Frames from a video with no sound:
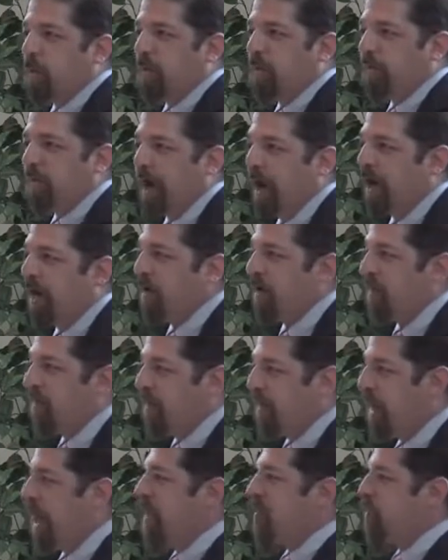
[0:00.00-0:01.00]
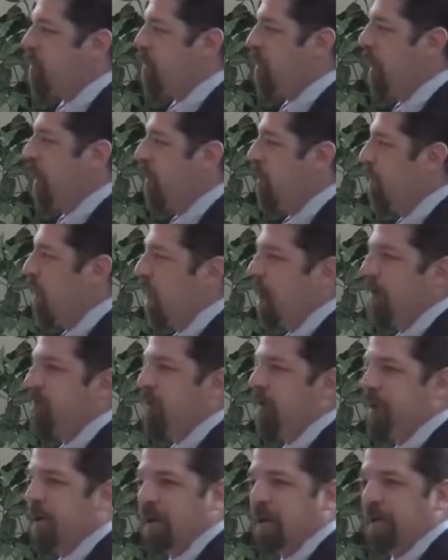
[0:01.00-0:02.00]
we find in the fossil record
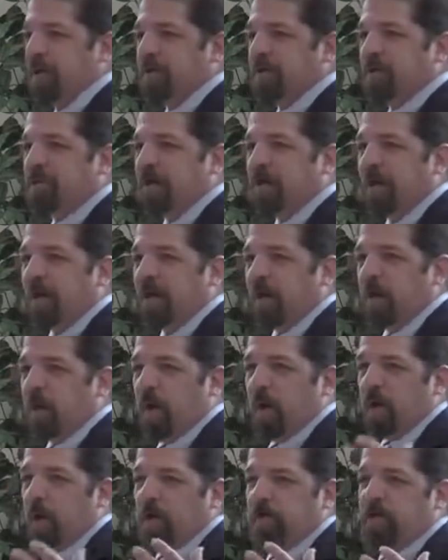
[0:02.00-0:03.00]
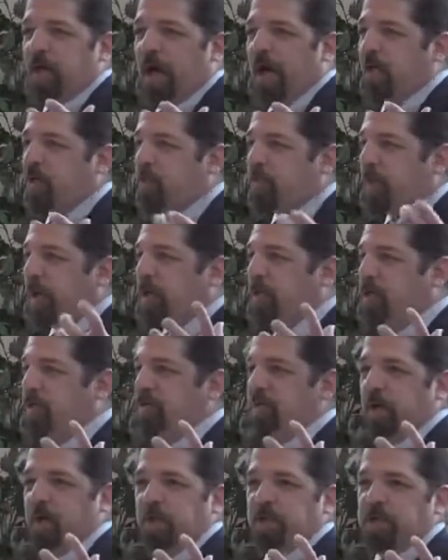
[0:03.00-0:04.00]
often is what looks like species
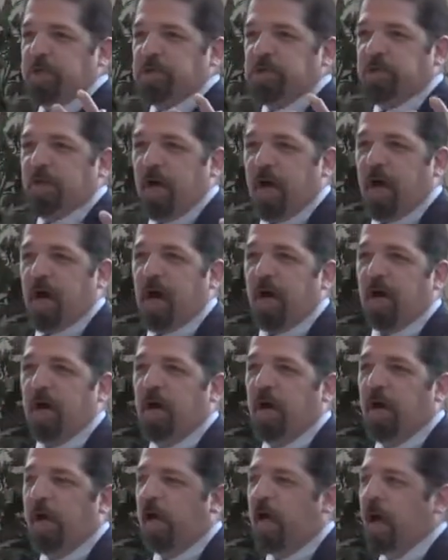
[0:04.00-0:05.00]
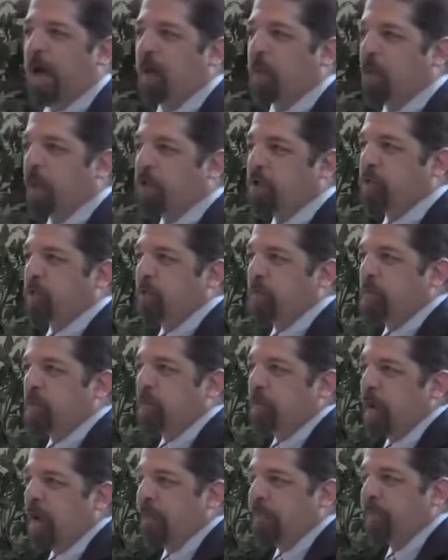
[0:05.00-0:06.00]
that are just there, which
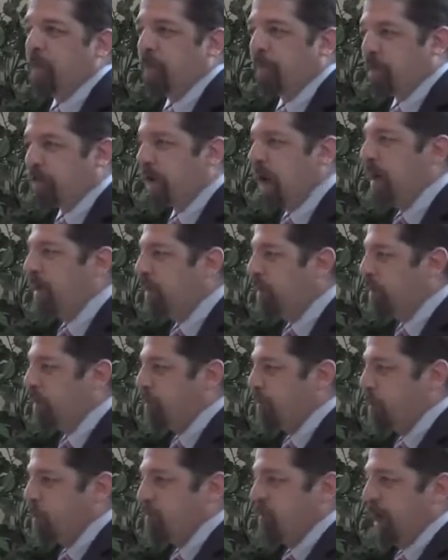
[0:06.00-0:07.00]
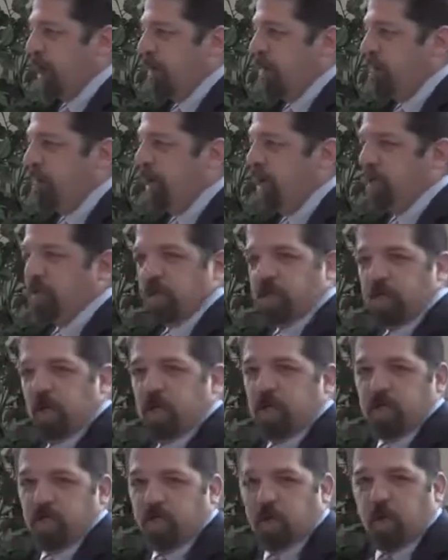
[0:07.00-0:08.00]
from the scientific perspective means that they
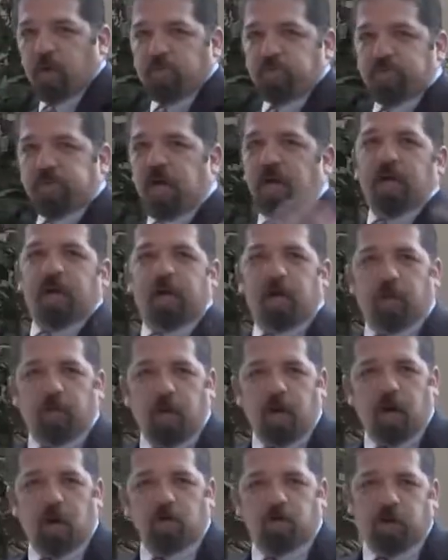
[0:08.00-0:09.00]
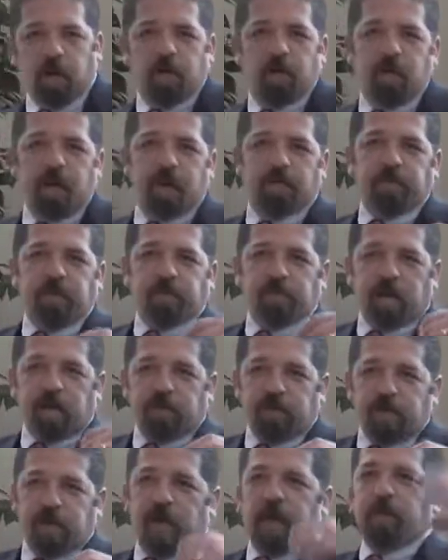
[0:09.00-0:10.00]
just sort of suddenly arose, right? You have things like
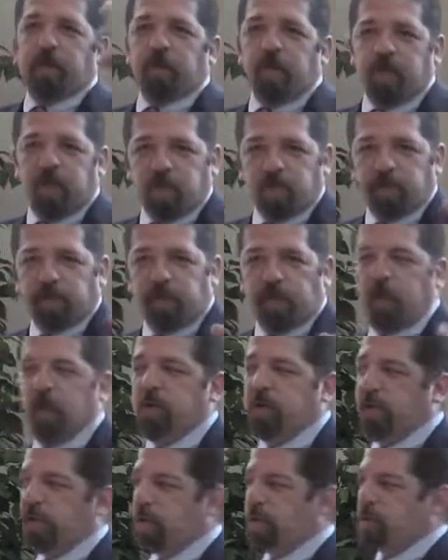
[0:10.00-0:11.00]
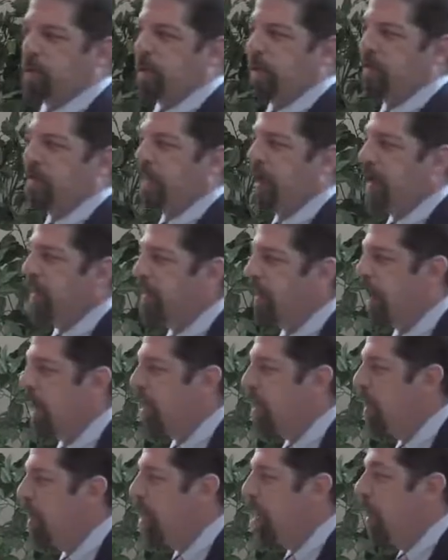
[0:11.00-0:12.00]
the Cambrian explosion and stuff like
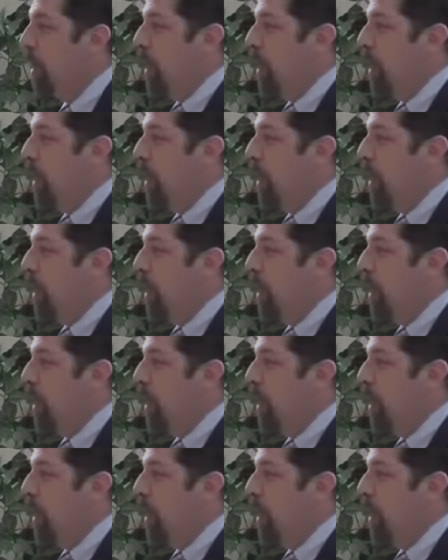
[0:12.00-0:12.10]
that.